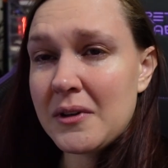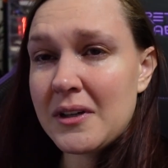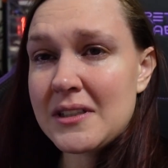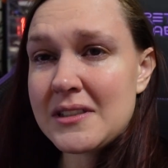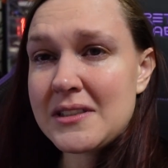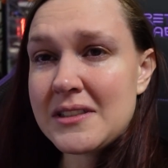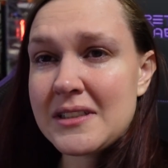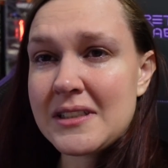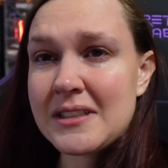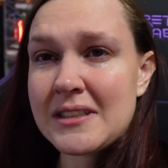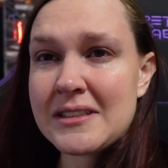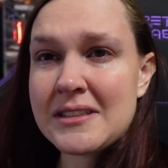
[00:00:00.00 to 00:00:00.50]

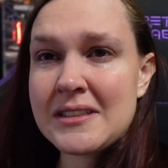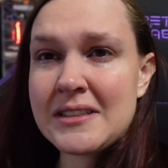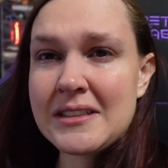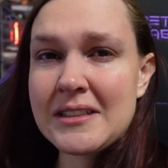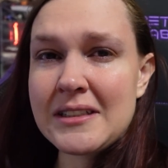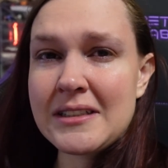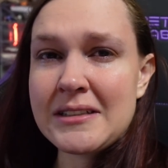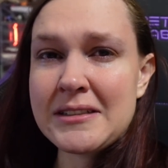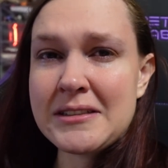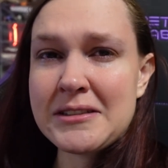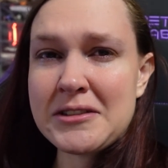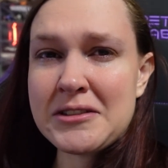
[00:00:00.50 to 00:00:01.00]
watching
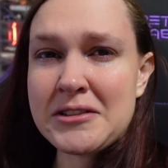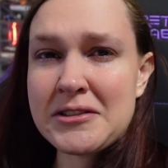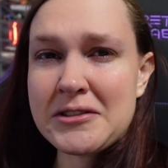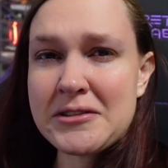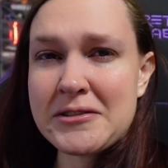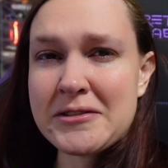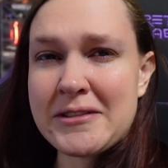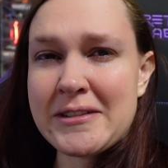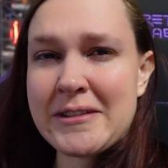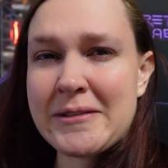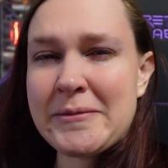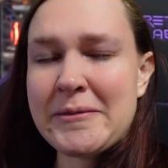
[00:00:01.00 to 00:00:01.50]
Stingin
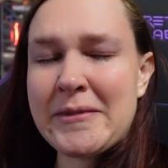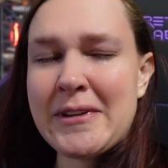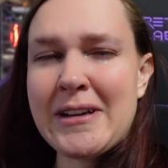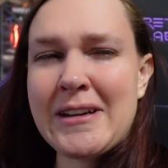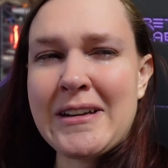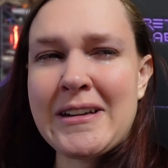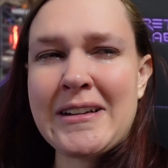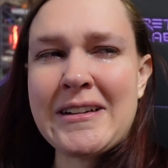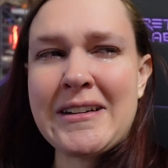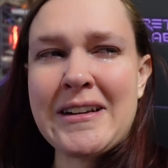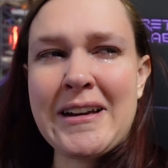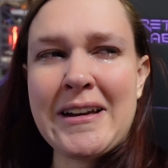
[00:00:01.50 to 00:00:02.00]
stream,
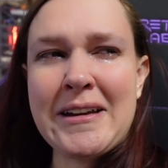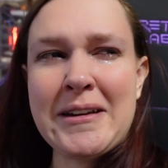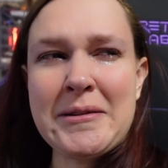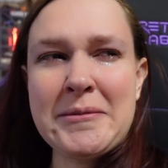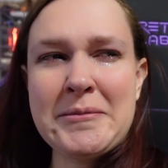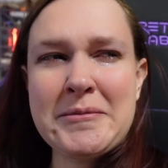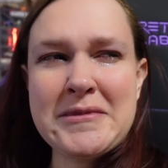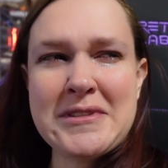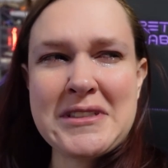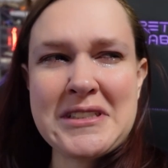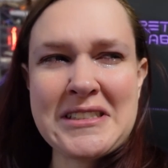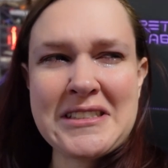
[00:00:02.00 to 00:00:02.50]
and I'm
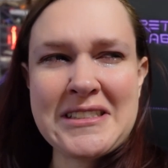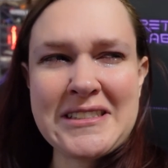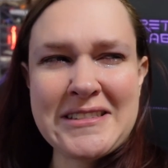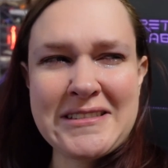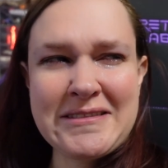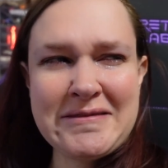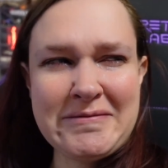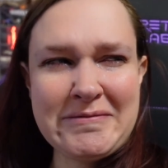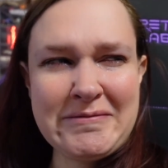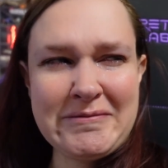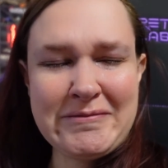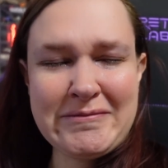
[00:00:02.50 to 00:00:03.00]
just
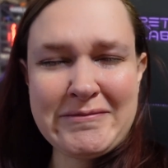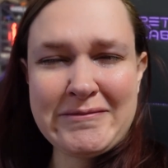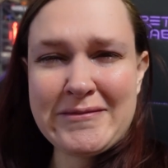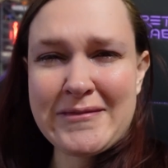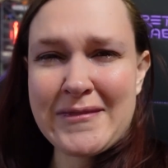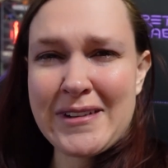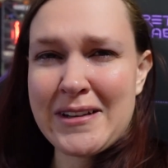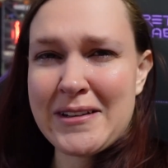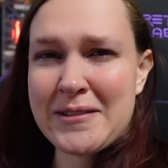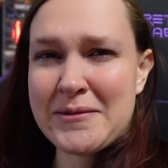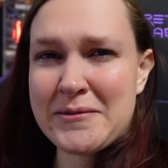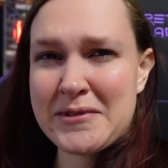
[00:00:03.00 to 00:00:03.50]

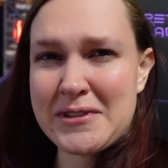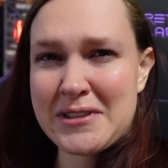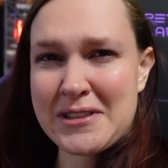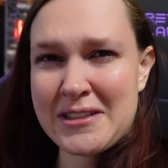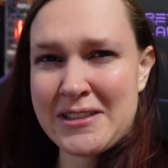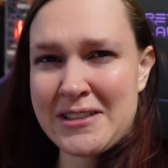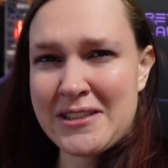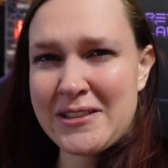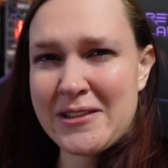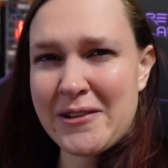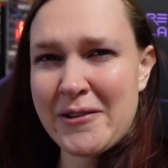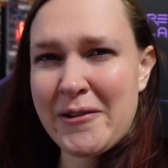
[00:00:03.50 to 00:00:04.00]
I'm
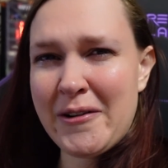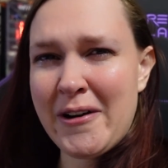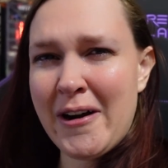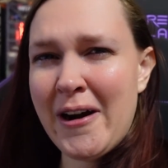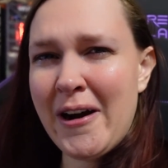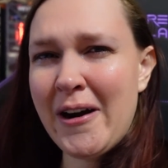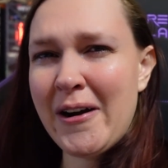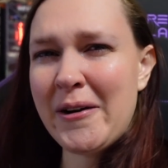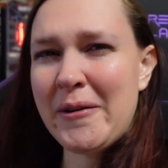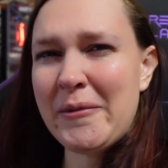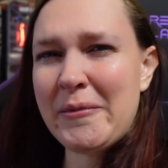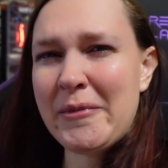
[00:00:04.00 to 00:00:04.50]
just so
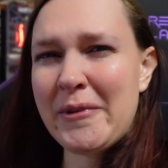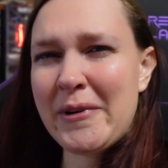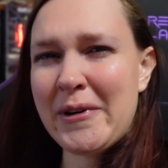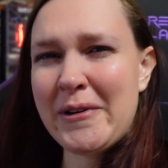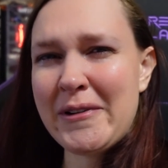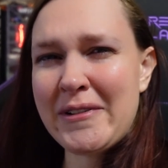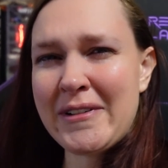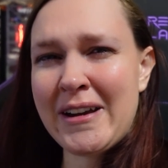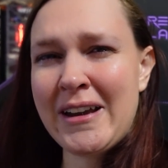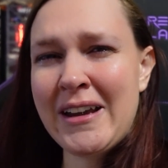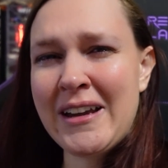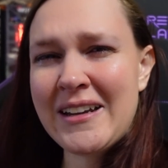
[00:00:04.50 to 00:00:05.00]

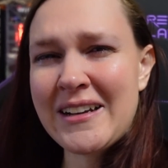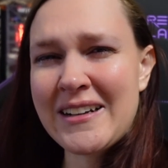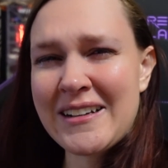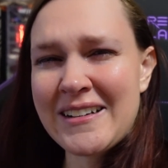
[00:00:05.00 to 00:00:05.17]
heartbroken.